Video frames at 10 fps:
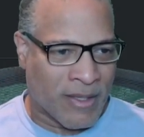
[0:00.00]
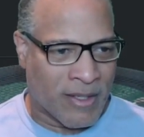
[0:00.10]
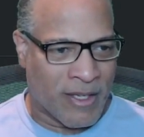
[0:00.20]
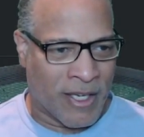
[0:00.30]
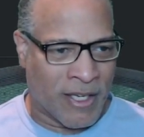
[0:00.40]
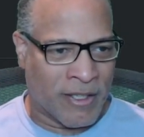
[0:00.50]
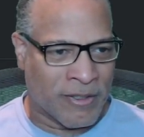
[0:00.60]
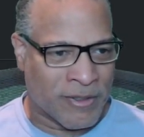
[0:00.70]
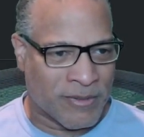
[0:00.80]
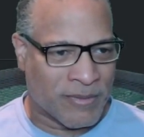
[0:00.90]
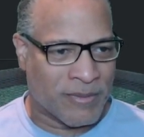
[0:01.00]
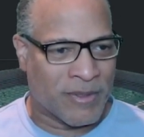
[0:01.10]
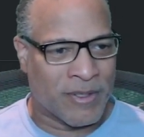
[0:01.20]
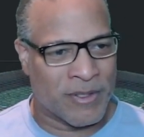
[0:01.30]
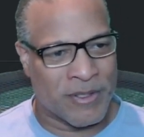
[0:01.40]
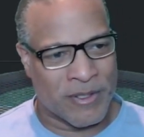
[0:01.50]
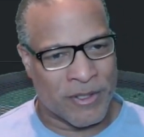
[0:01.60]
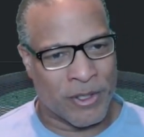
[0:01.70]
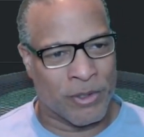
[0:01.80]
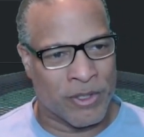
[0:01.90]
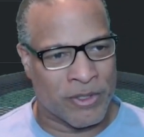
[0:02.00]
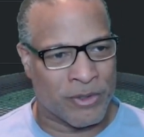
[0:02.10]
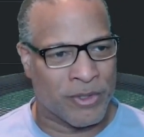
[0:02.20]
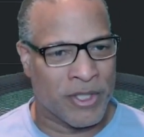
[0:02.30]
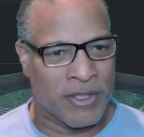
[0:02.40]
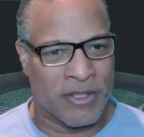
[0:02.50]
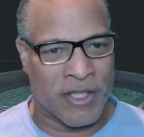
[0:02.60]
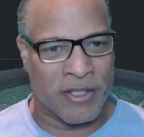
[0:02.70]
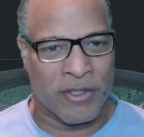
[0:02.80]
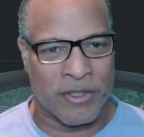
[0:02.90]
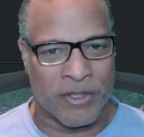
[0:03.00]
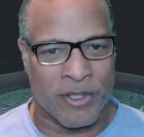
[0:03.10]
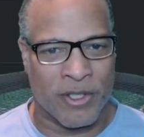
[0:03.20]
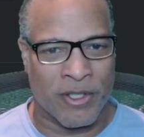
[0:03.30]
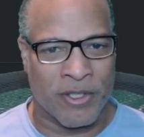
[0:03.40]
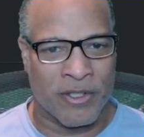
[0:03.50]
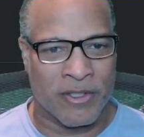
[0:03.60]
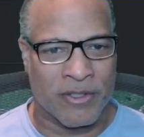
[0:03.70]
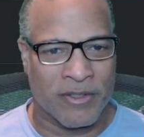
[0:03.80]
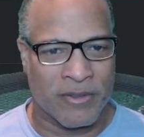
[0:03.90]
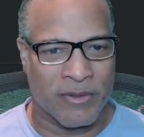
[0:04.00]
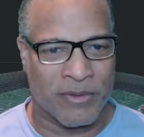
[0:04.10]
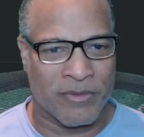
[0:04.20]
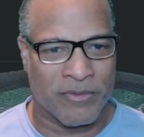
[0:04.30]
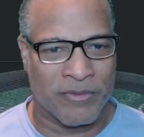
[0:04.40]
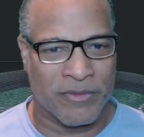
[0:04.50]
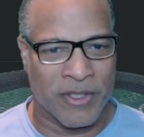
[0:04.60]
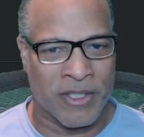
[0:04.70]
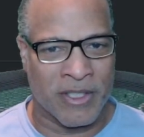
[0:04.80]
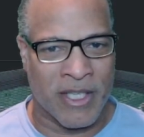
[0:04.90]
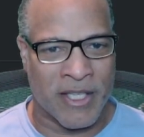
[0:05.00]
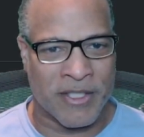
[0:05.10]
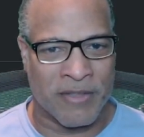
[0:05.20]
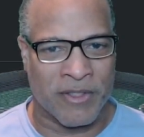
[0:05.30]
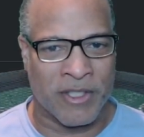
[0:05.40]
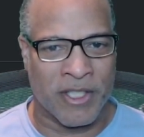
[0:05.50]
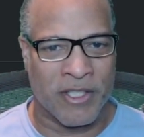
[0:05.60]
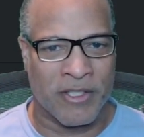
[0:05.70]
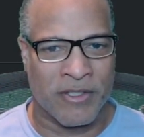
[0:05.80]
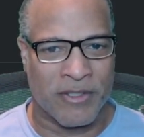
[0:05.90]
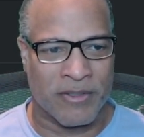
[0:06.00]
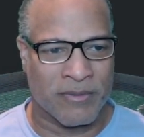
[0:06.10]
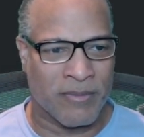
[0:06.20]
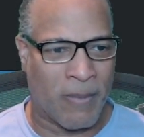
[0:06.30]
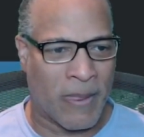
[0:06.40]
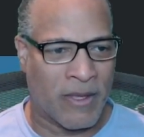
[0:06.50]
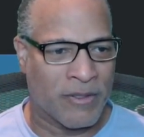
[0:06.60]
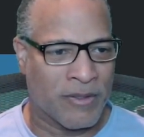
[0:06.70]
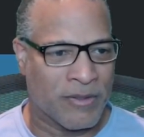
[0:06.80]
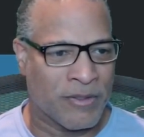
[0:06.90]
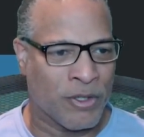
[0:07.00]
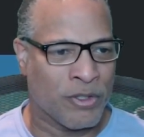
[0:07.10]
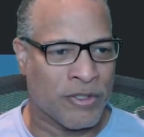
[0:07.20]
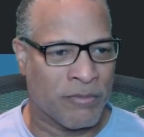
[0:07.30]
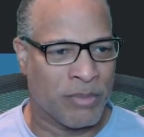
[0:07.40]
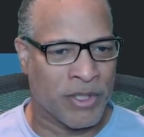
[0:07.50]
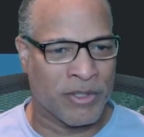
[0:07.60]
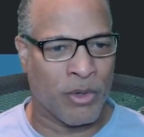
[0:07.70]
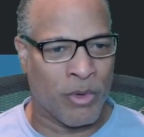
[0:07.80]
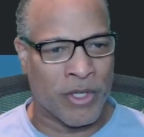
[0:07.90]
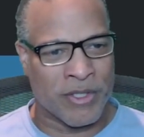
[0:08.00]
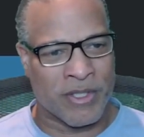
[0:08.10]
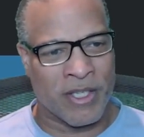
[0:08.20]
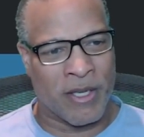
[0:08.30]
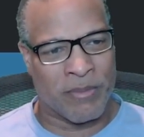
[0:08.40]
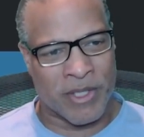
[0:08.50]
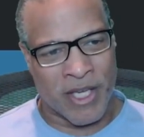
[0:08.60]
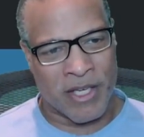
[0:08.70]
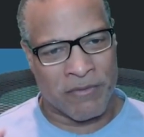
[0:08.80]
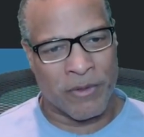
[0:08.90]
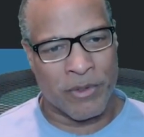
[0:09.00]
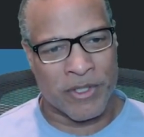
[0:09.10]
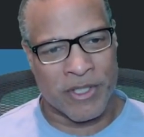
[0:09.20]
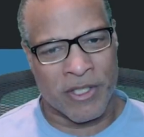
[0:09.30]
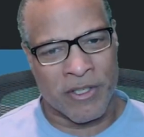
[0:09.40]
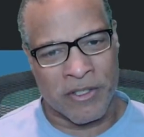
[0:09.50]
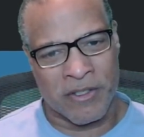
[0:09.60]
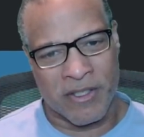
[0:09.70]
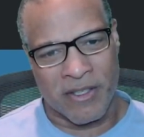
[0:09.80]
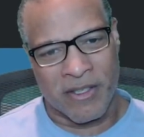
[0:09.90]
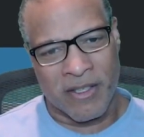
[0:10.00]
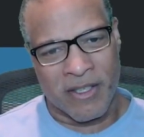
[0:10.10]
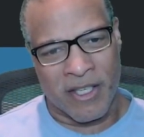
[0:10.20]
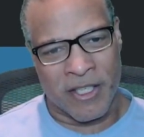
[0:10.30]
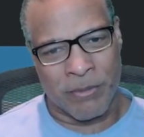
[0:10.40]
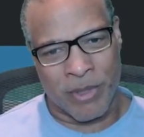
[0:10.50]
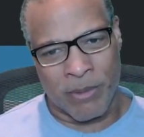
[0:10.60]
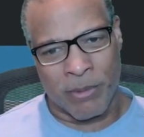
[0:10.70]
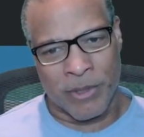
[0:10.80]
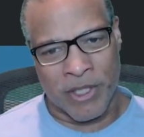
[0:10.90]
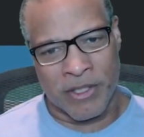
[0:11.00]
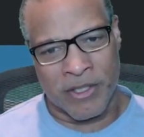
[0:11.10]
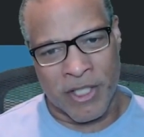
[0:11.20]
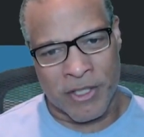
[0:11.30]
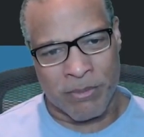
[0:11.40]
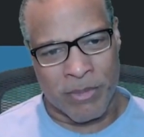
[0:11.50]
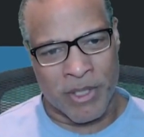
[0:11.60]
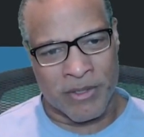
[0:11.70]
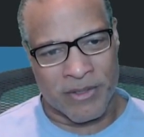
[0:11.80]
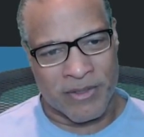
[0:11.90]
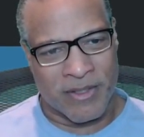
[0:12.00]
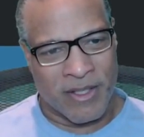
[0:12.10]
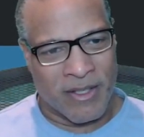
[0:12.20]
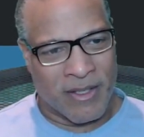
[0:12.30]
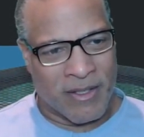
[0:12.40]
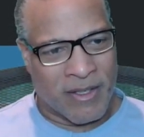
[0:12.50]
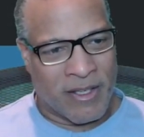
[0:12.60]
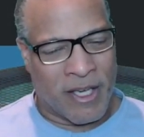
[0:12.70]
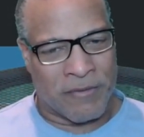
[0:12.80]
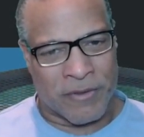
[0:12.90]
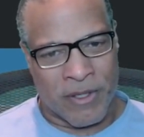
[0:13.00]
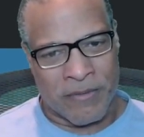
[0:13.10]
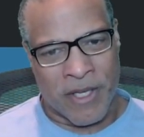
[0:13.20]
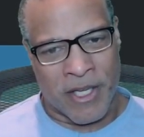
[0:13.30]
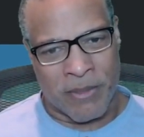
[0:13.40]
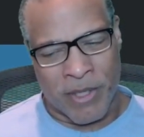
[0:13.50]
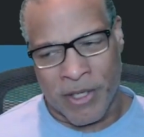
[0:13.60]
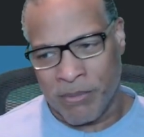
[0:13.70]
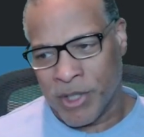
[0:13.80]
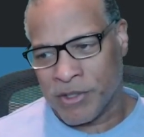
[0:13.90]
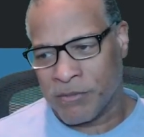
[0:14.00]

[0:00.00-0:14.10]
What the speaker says: And so the three that you saw in the last 7 days, those have been the ones that I've been kind of focusing on. And then probably in the next month, after I've had about a month of